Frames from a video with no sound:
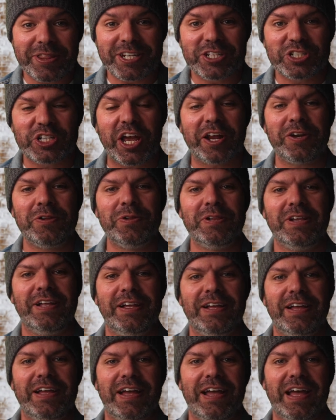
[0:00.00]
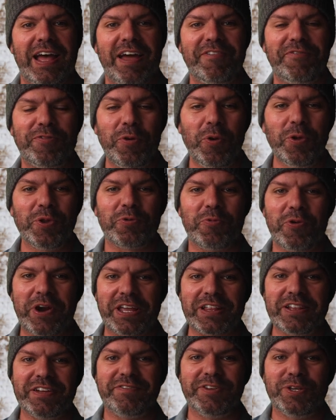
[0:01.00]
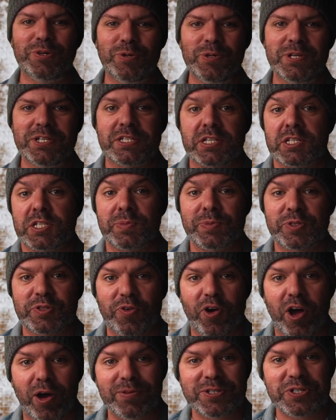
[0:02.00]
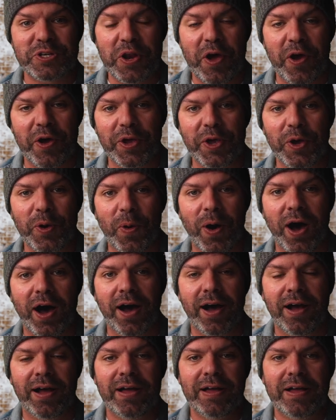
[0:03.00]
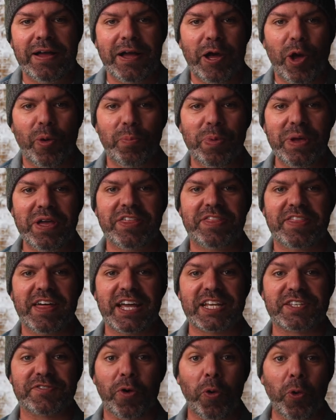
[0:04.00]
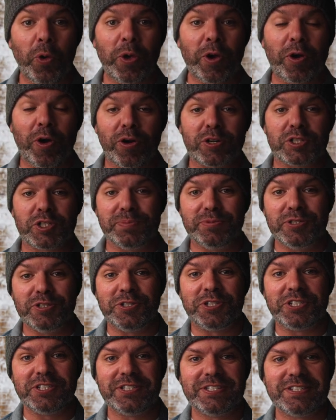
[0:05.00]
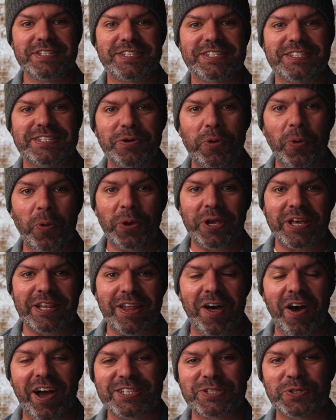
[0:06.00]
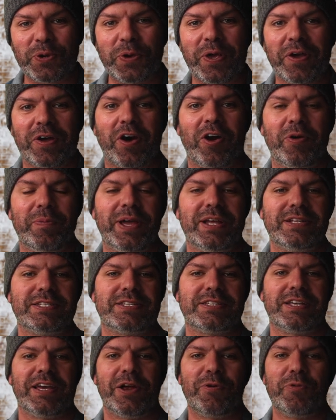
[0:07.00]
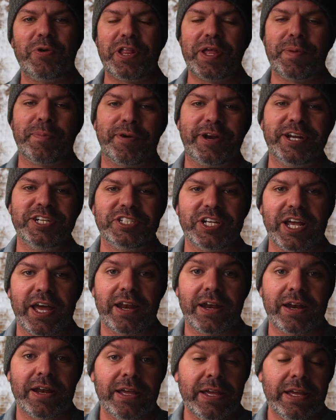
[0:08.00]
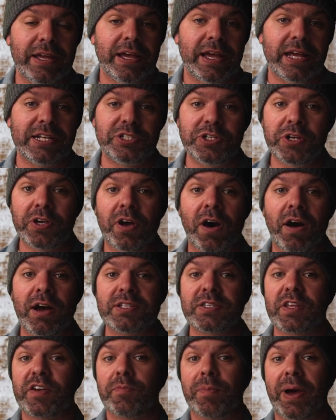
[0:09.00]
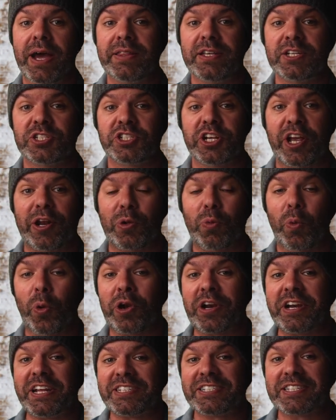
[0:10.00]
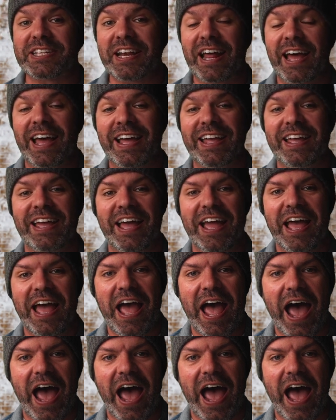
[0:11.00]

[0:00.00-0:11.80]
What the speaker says: to the channel. And for all the regular viewers, the subscribers, you know who you are. A big thanks for all your contributions, all your likes, all your comments, really appreciate it. It's you guys that have made this channel what it is today,